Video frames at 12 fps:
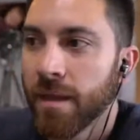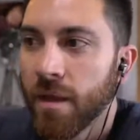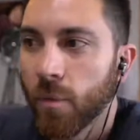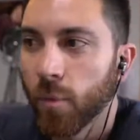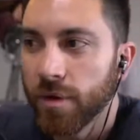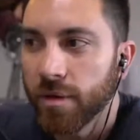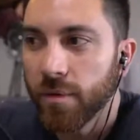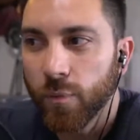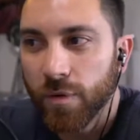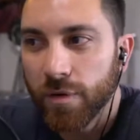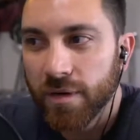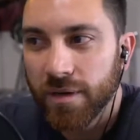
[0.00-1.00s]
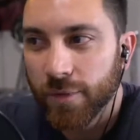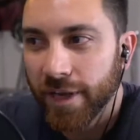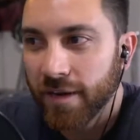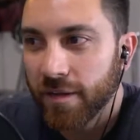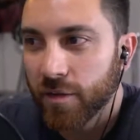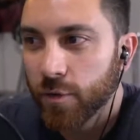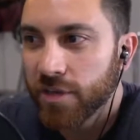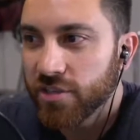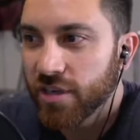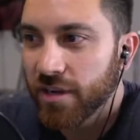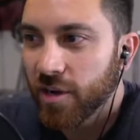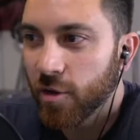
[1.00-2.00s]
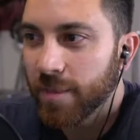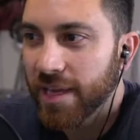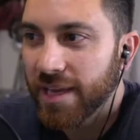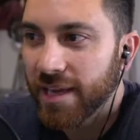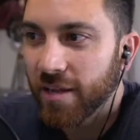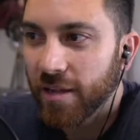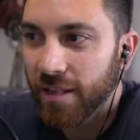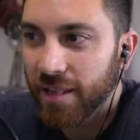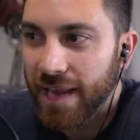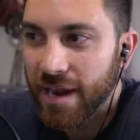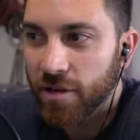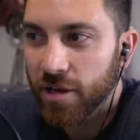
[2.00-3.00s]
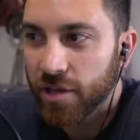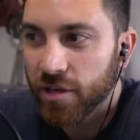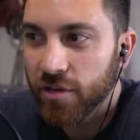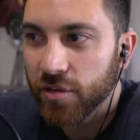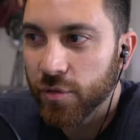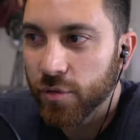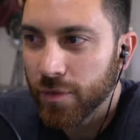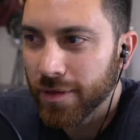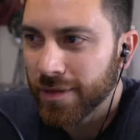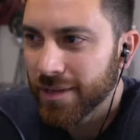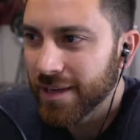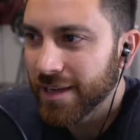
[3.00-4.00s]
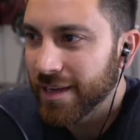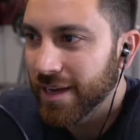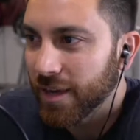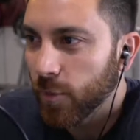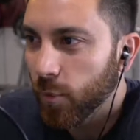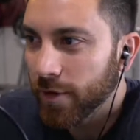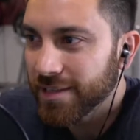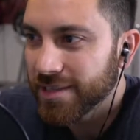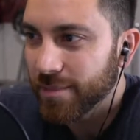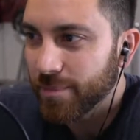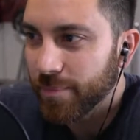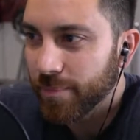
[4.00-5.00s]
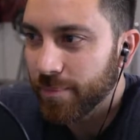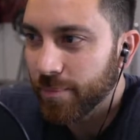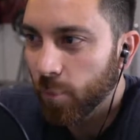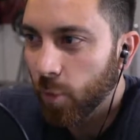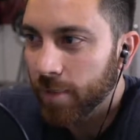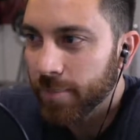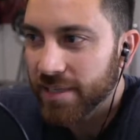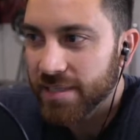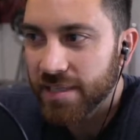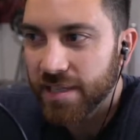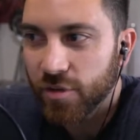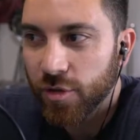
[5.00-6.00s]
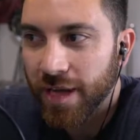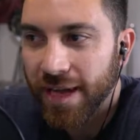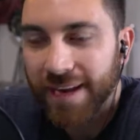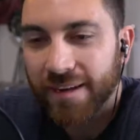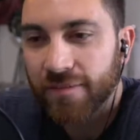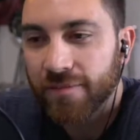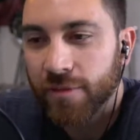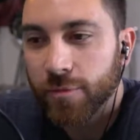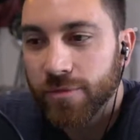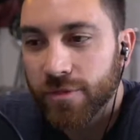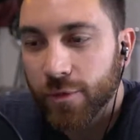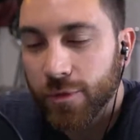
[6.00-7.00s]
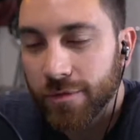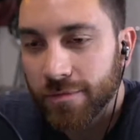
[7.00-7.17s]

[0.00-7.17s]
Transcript: What we got another question on here. Miguel Lara Q. What is the one best thing you got out of film school?